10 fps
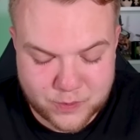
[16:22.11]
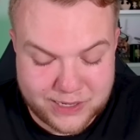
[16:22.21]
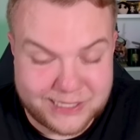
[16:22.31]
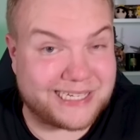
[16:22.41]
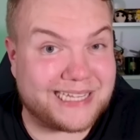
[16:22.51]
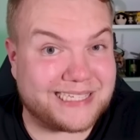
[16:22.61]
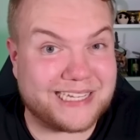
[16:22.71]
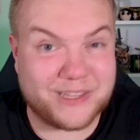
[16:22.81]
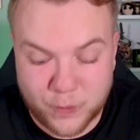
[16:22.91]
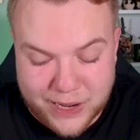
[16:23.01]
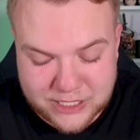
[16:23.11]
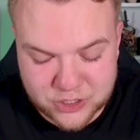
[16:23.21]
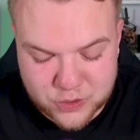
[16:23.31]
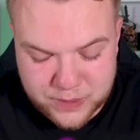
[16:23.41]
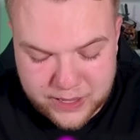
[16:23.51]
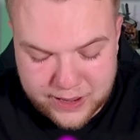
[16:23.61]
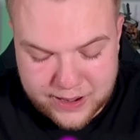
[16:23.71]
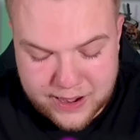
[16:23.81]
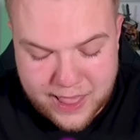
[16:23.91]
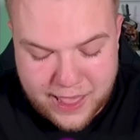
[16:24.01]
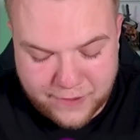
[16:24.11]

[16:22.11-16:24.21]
What a set situation to be in.